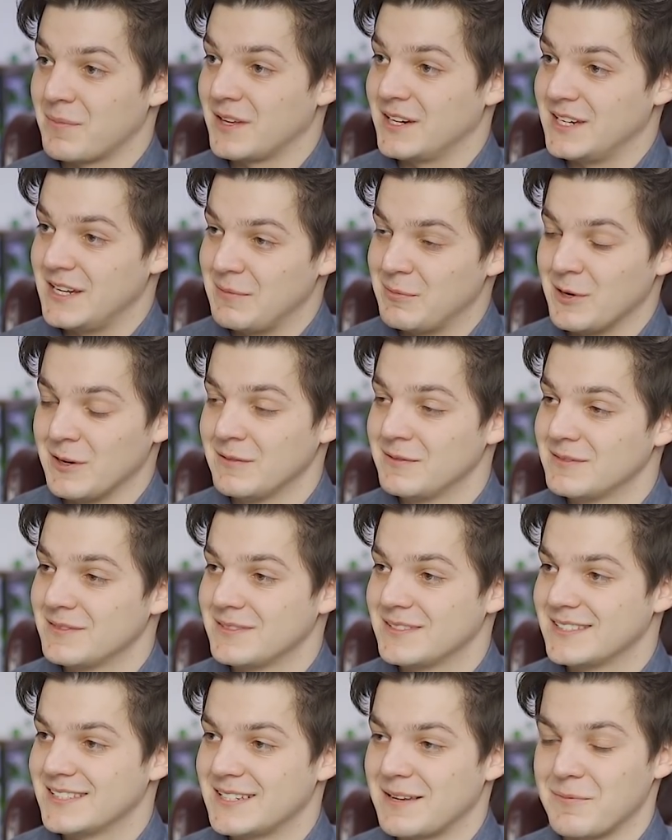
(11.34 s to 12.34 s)
deeper
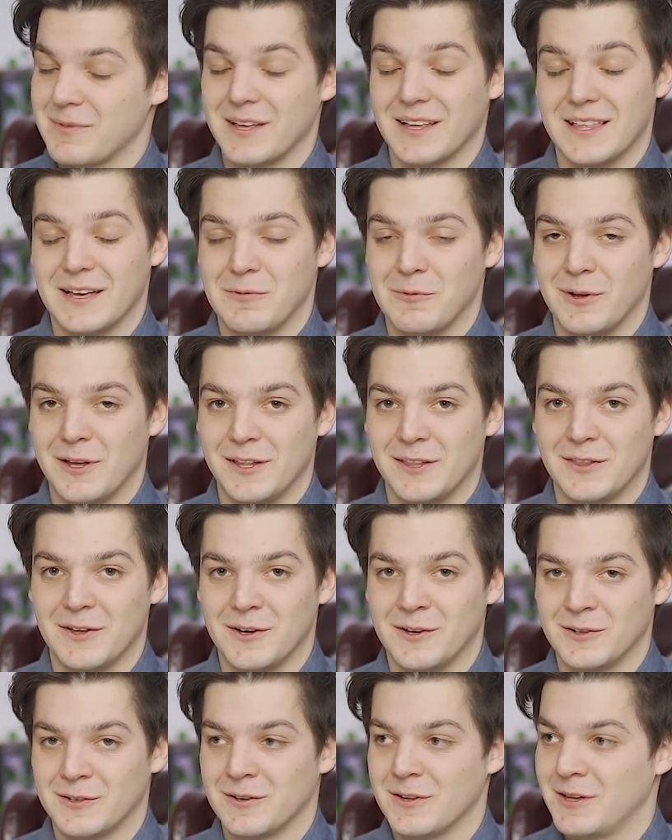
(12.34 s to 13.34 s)
and something that we
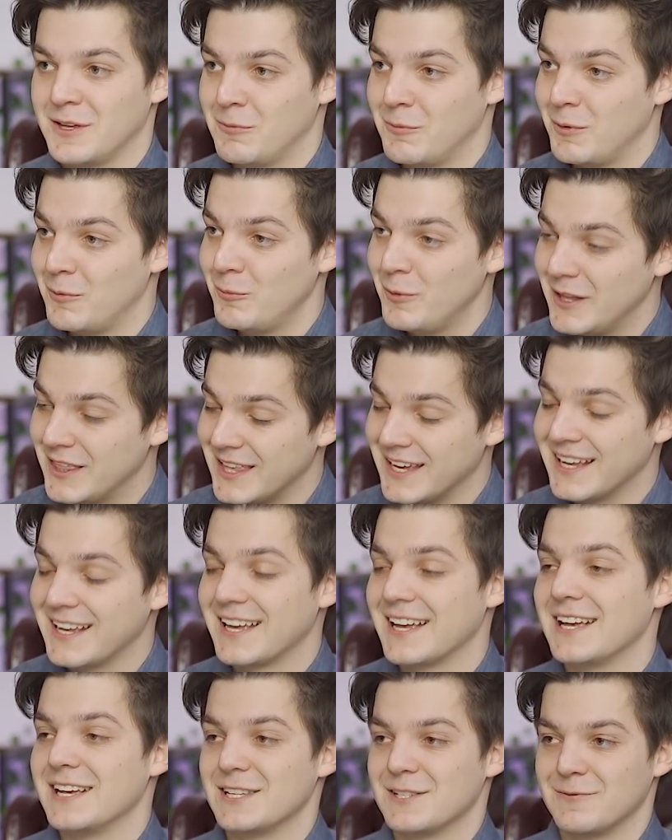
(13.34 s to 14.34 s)
think
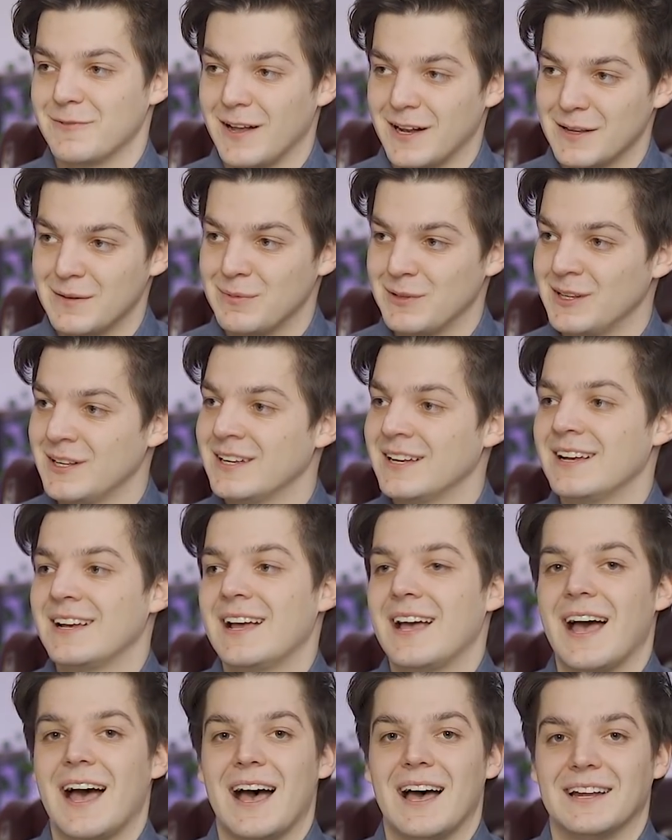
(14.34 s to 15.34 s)
is valuable
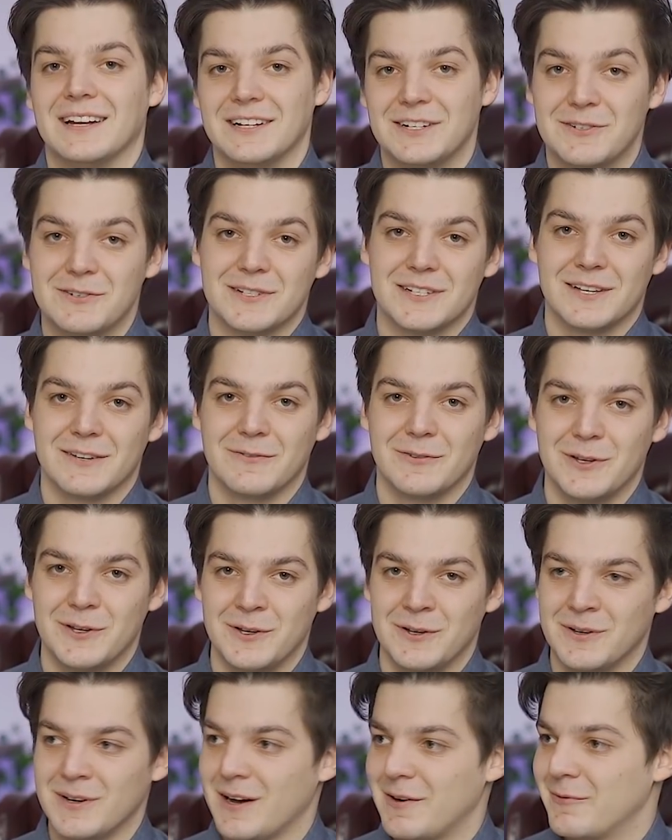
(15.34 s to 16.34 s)
and interesting for
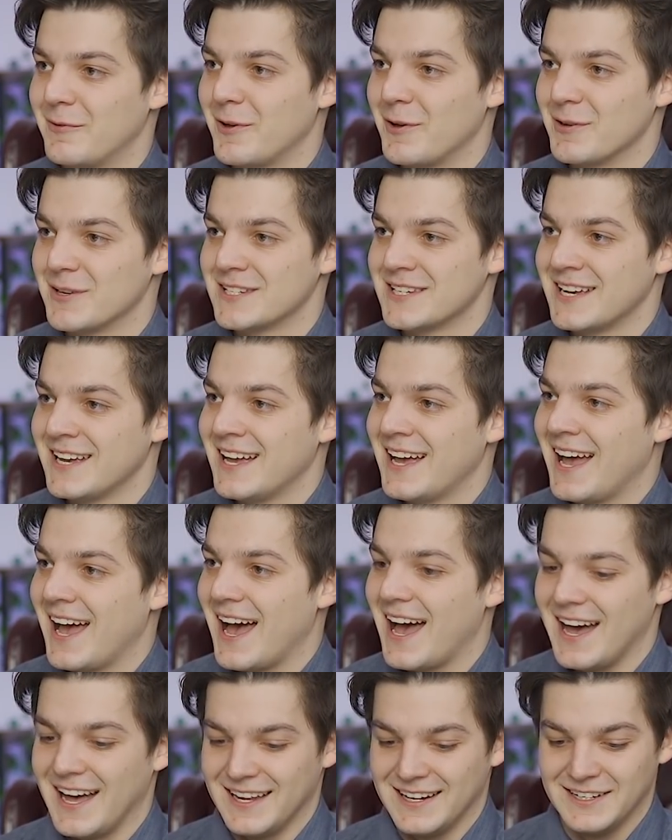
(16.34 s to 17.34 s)
you, our viewers.
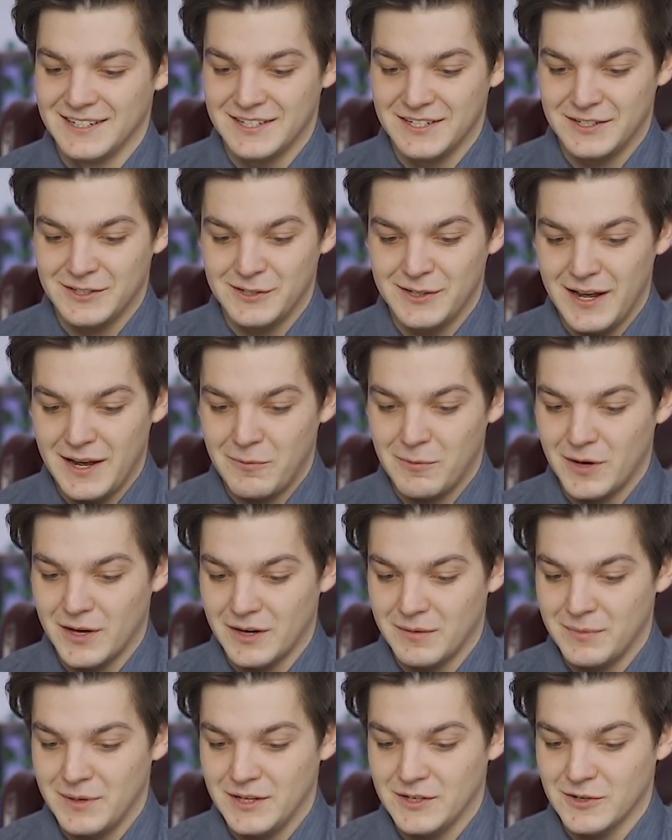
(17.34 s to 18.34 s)
And today we're going
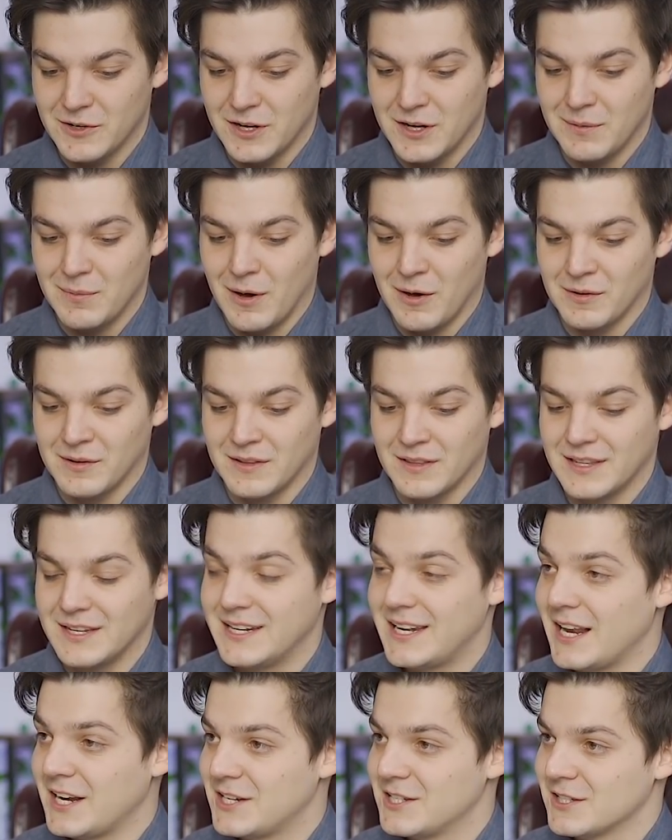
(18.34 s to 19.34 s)
to be talking about the
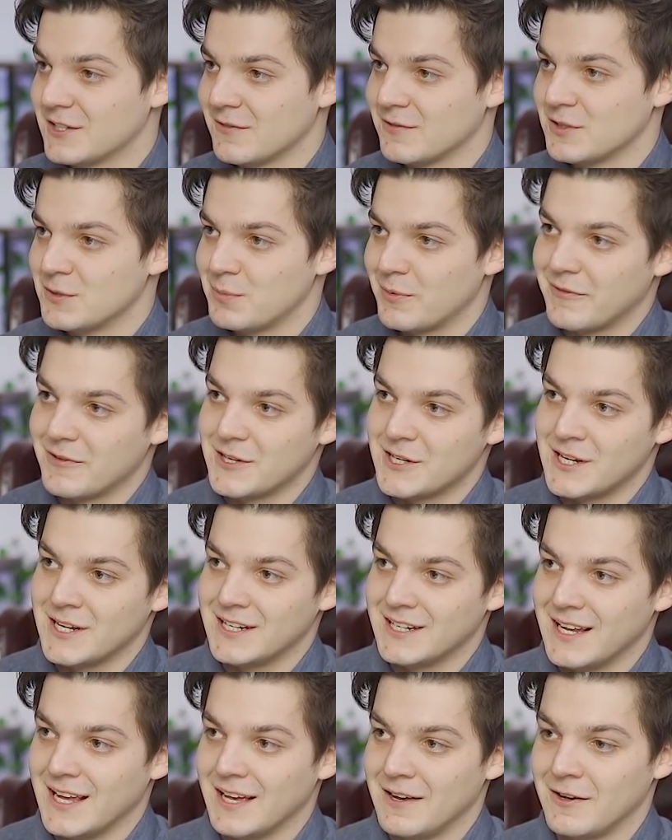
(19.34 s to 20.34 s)
dangers of
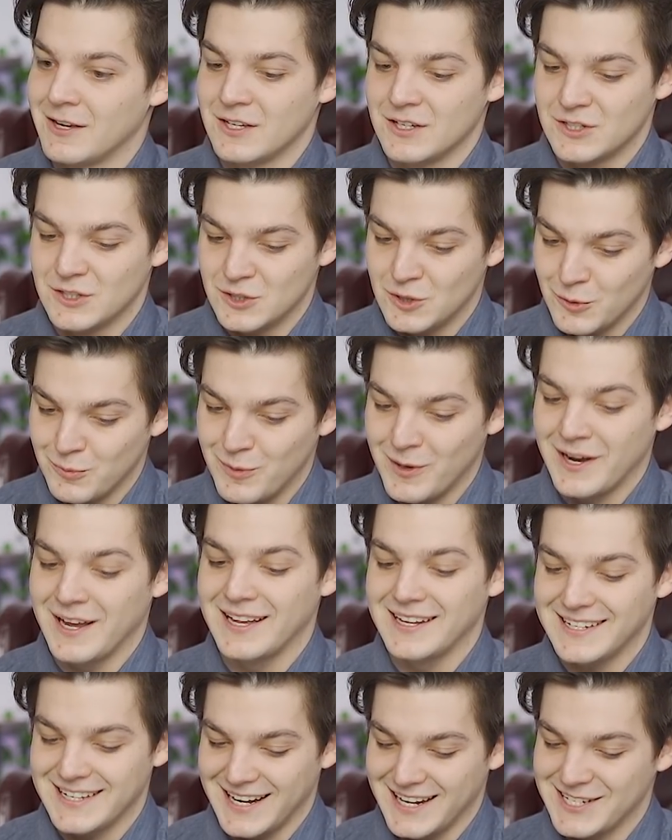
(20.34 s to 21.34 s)
super
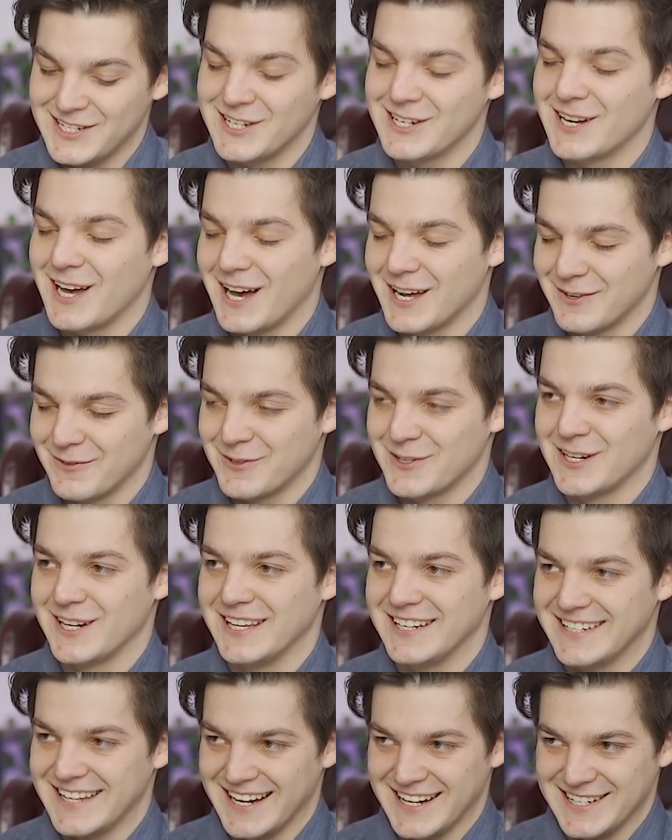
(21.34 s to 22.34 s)
intelligent artificial
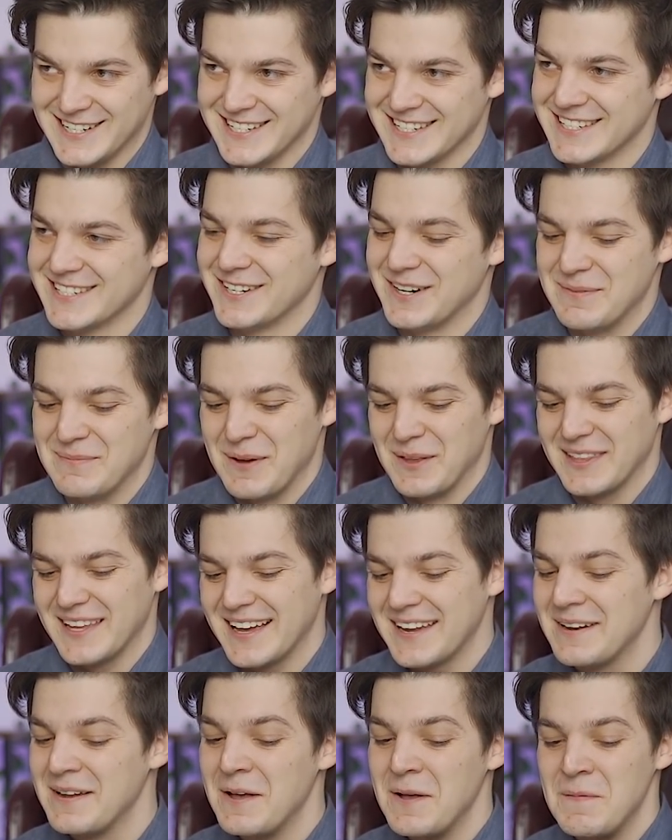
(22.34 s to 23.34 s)
intelligence. Sorry about that.